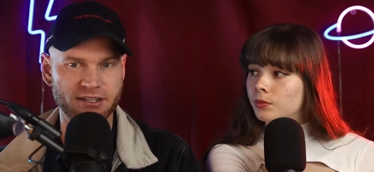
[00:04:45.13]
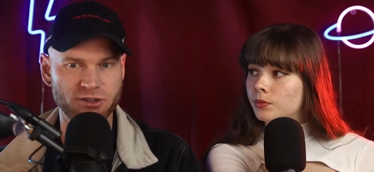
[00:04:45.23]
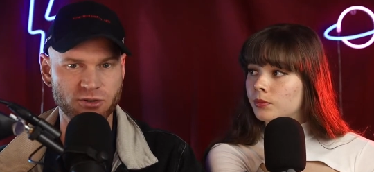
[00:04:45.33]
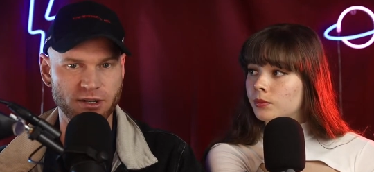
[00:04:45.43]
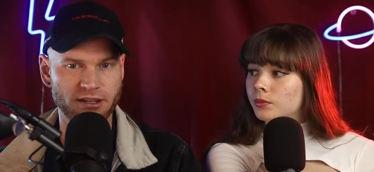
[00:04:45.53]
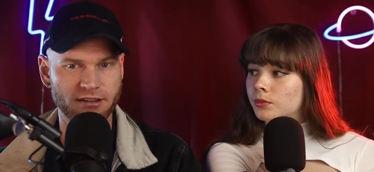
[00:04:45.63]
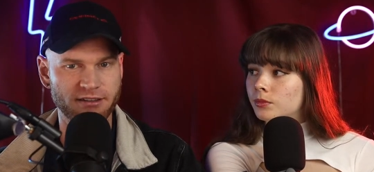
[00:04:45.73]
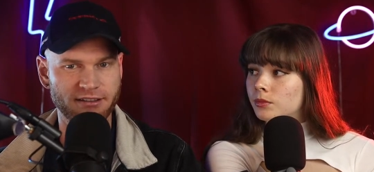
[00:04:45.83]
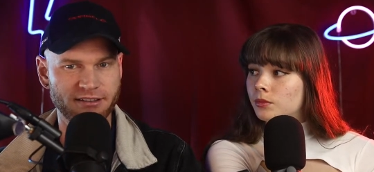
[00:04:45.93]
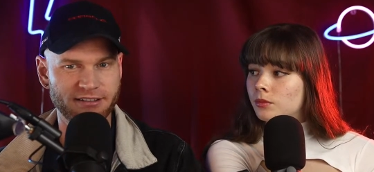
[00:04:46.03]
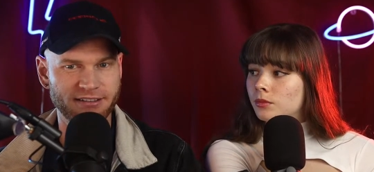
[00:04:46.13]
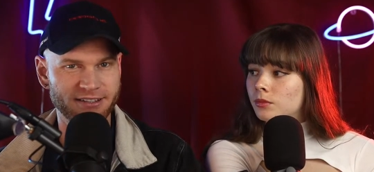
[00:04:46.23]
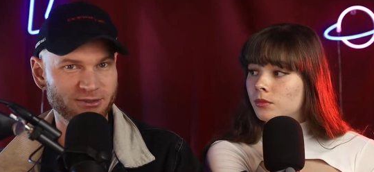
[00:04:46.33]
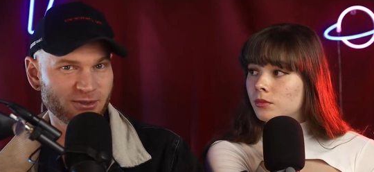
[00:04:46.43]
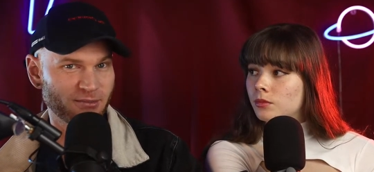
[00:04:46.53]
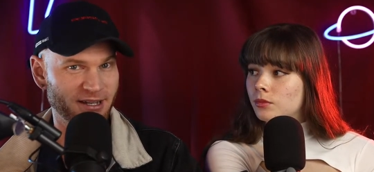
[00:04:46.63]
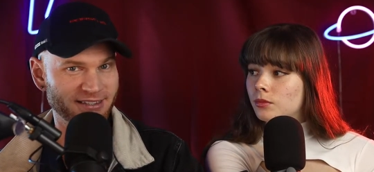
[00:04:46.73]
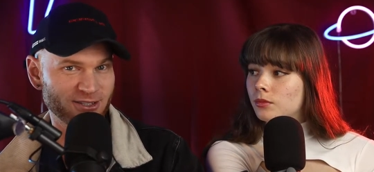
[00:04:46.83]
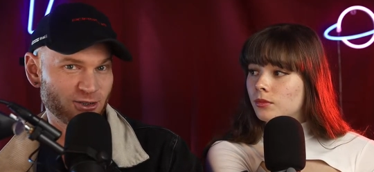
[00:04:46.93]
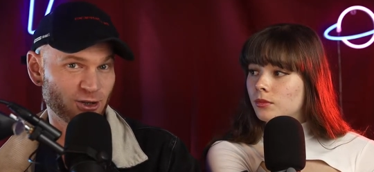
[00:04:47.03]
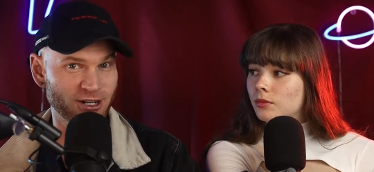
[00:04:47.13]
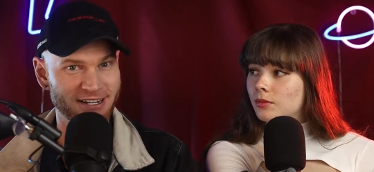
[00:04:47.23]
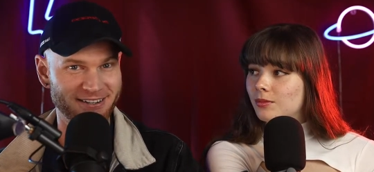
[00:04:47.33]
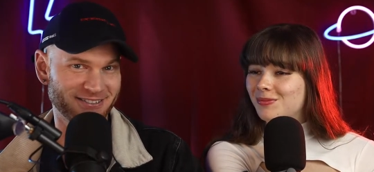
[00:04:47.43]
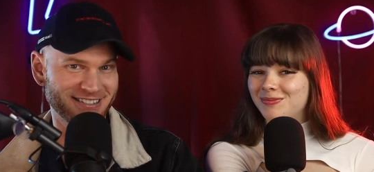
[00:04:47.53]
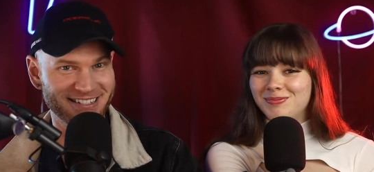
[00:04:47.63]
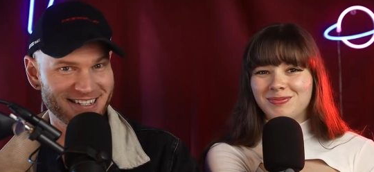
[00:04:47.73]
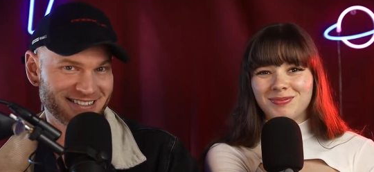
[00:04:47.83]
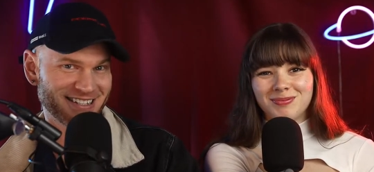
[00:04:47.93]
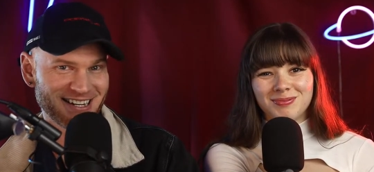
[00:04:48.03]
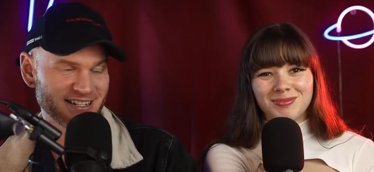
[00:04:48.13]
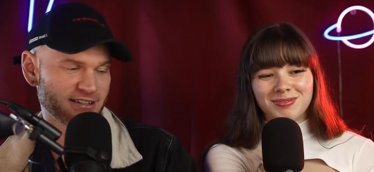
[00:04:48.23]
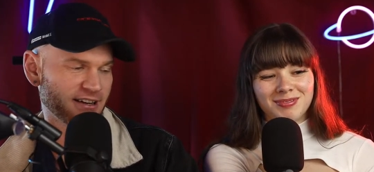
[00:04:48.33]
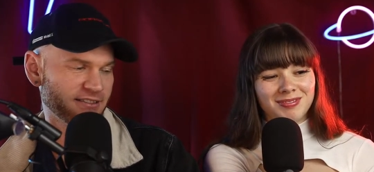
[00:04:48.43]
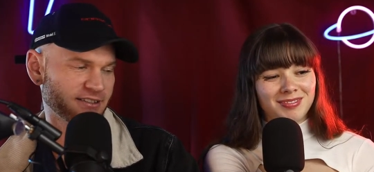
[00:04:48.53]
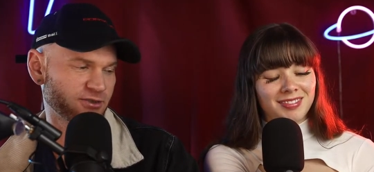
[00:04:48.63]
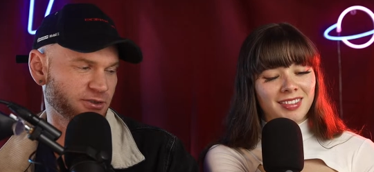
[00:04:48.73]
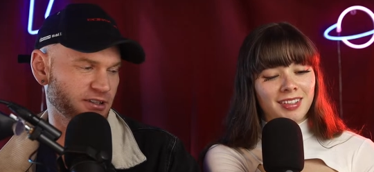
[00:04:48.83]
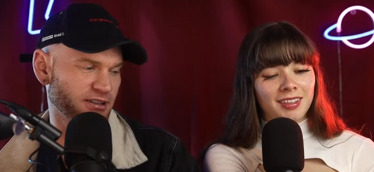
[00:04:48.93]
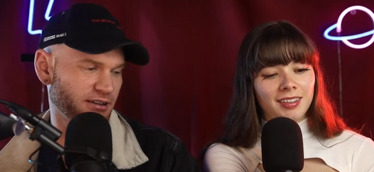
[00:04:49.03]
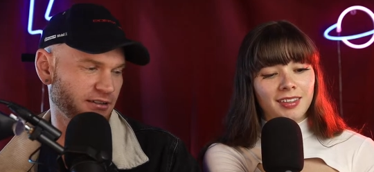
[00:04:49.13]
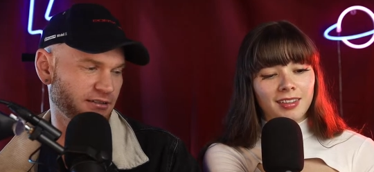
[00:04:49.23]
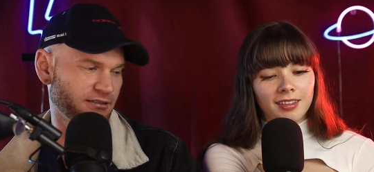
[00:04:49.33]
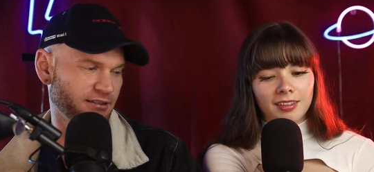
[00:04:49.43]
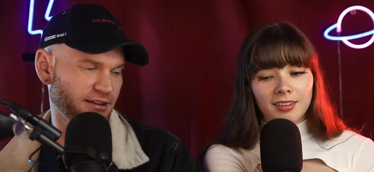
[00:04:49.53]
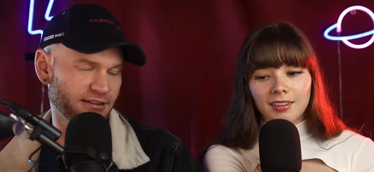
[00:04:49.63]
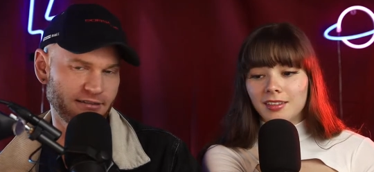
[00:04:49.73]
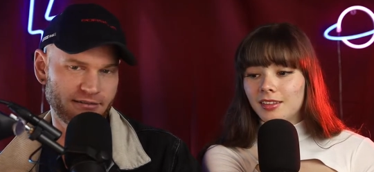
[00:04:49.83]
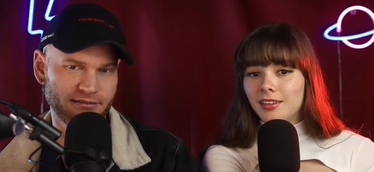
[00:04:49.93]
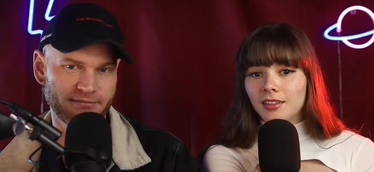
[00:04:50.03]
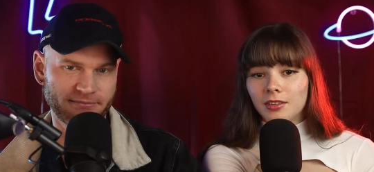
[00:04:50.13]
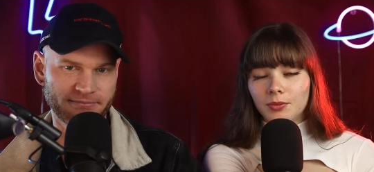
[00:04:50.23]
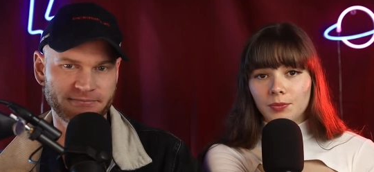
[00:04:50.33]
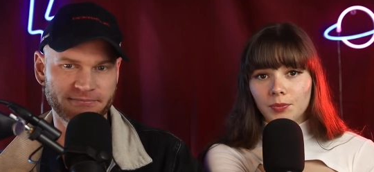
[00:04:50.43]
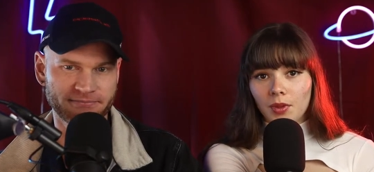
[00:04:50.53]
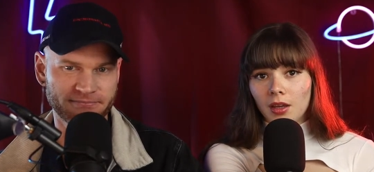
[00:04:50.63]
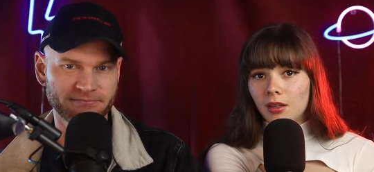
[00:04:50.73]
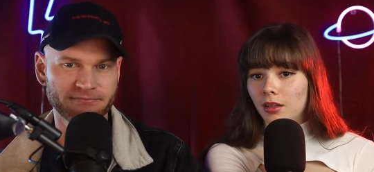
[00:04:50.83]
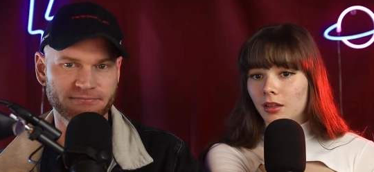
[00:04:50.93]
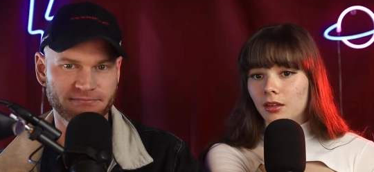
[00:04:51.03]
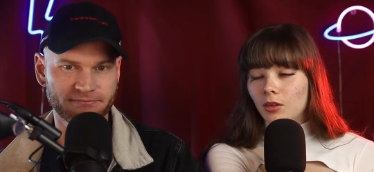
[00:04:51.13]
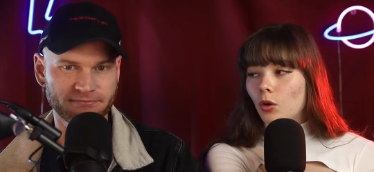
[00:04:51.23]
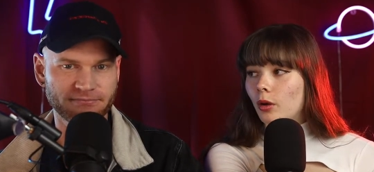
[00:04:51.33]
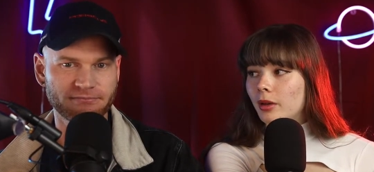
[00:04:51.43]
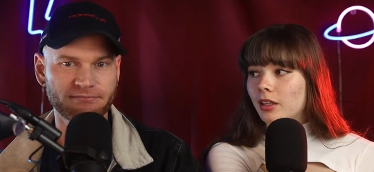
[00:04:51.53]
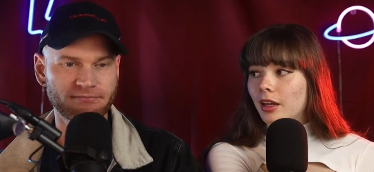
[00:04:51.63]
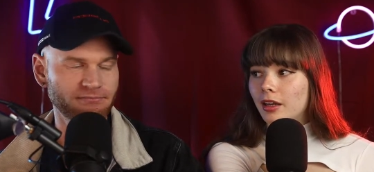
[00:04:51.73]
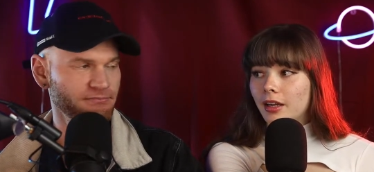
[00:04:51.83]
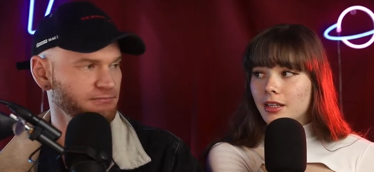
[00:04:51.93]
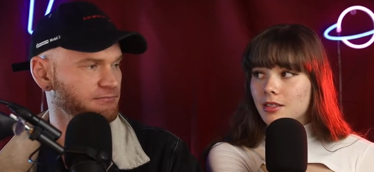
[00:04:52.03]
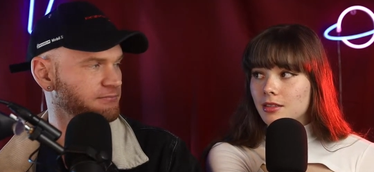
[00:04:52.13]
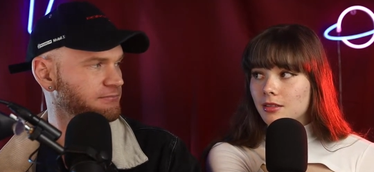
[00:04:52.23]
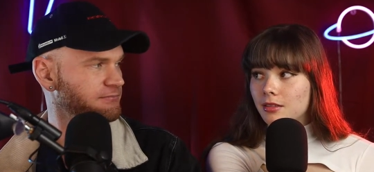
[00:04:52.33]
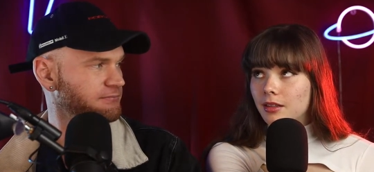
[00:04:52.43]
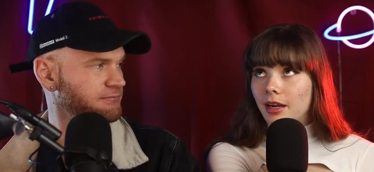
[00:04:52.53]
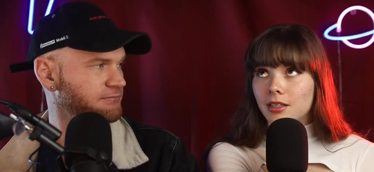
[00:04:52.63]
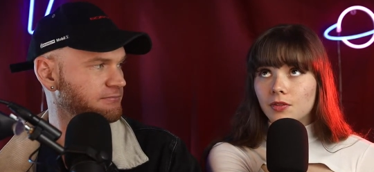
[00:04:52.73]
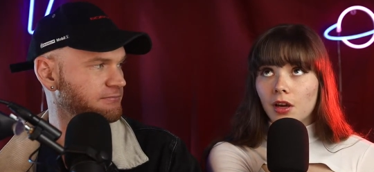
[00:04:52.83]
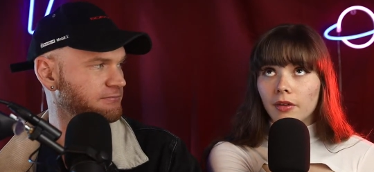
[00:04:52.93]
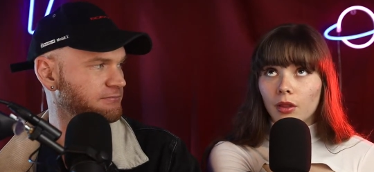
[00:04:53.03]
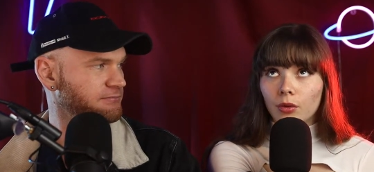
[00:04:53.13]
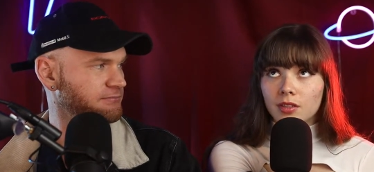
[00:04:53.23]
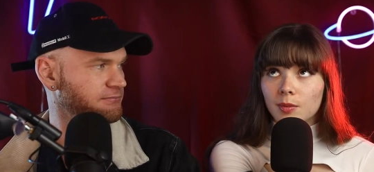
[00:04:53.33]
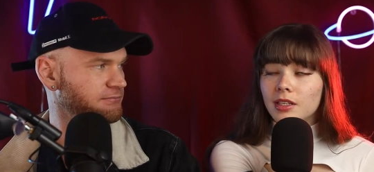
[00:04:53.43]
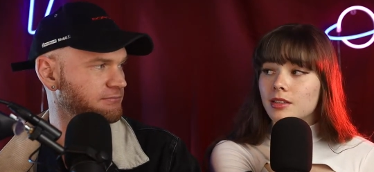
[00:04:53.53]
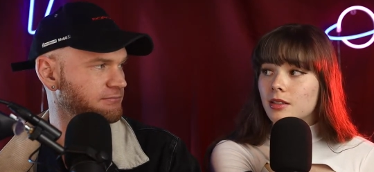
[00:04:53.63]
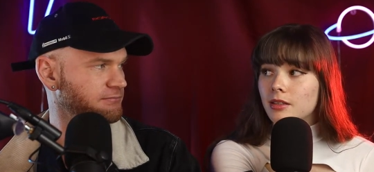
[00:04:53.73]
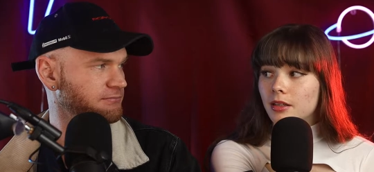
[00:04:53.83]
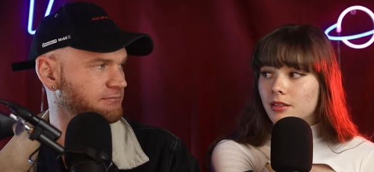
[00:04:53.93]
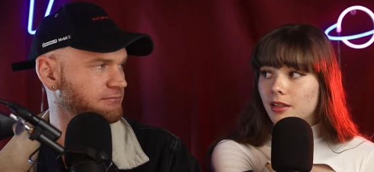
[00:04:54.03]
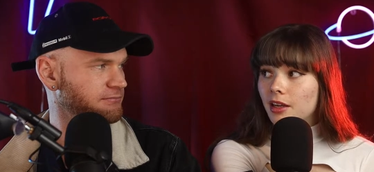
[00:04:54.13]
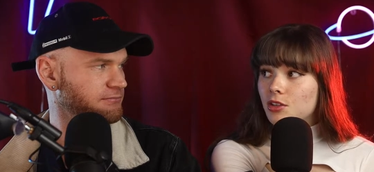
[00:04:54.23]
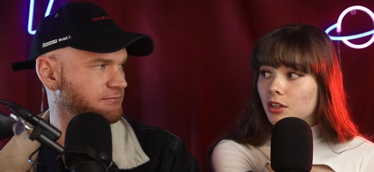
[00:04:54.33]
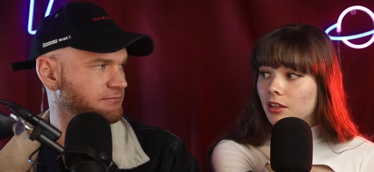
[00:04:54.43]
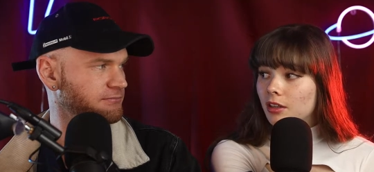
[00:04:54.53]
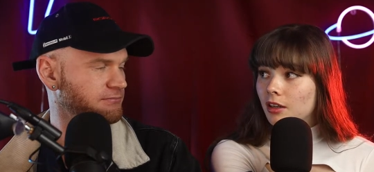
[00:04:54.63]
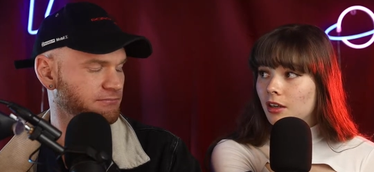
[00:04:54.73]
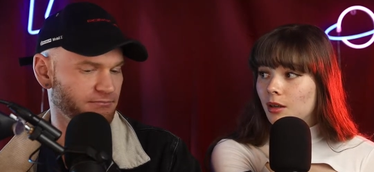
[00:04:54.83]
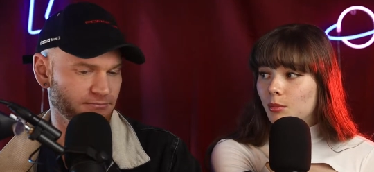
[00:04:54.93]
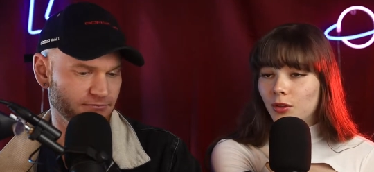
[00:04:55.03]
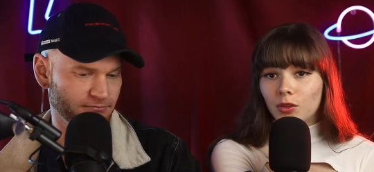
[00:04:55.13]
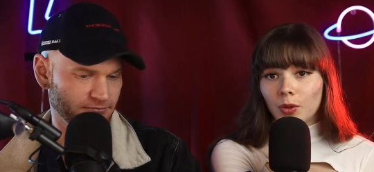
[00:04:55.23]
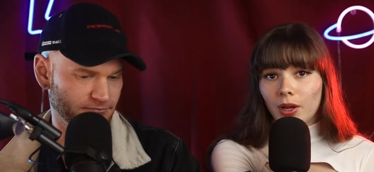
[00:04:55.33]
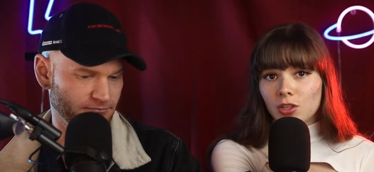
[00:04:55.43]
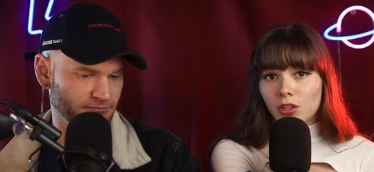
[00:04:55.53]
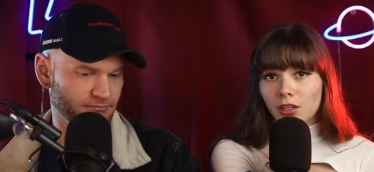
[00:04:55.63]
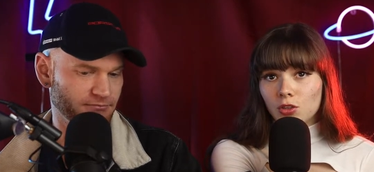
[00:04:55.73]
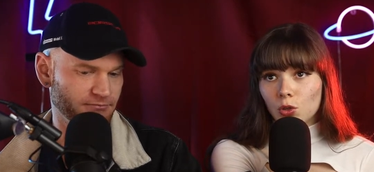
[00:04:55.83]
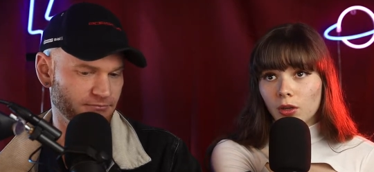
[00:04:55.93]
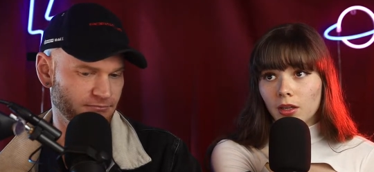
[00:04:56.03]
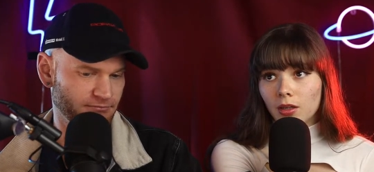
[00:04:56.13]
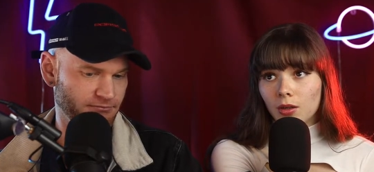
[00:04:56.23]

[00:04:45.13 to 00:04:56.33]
Speaker 1: enjoy. It's all about the journey and not the destination. And there's truth in that. Like,
Speaker 2: yeah. Or I mean, like, I guess the act of having a threesome, it is the destination, but you've got to actually enjoy it